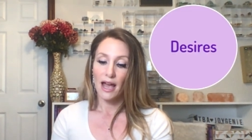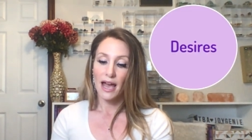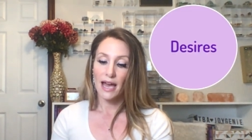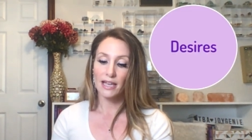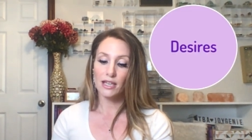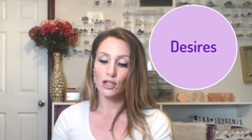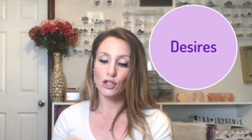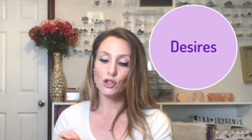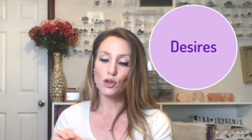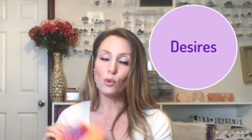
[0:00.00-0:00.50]

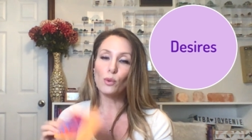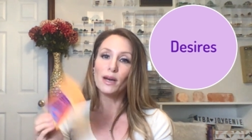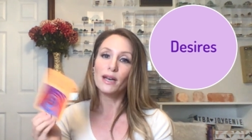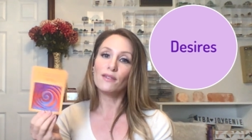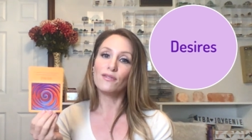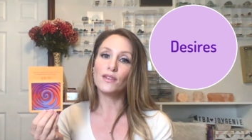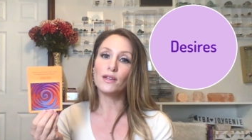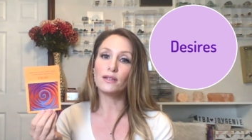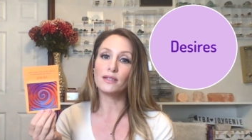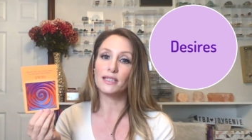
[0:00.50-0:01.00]
and you don't want
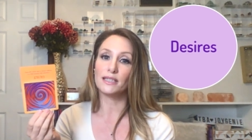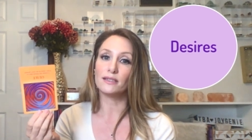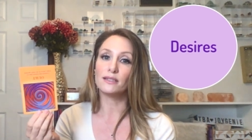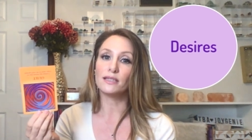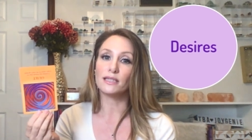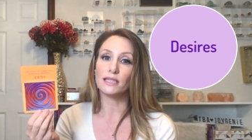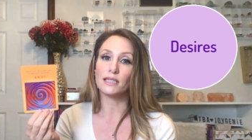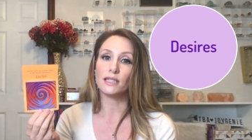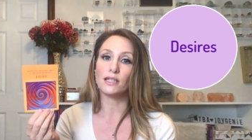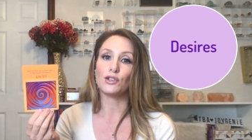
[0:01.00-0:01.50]
to feel
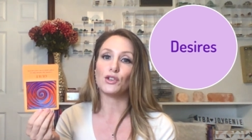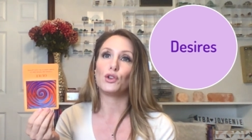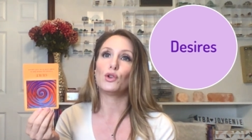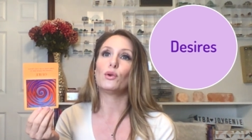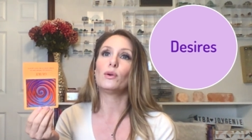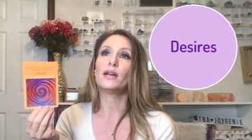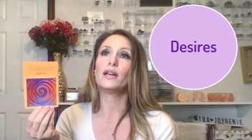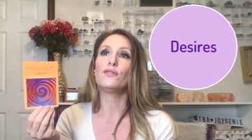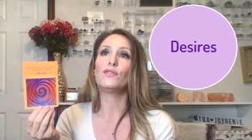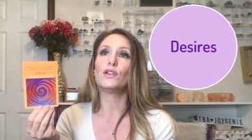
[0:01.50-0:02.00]
guilty you
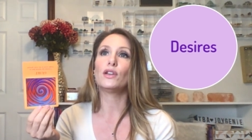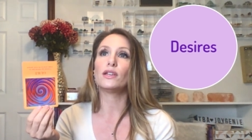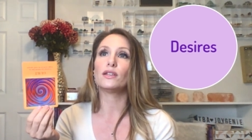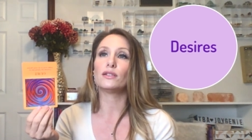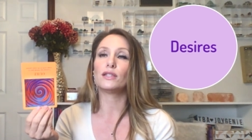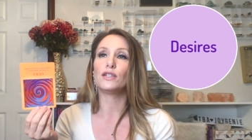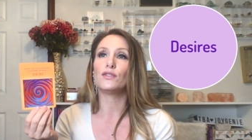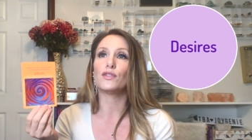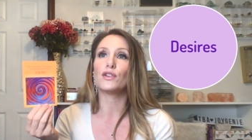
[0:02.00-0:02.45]
don't want to feel guilty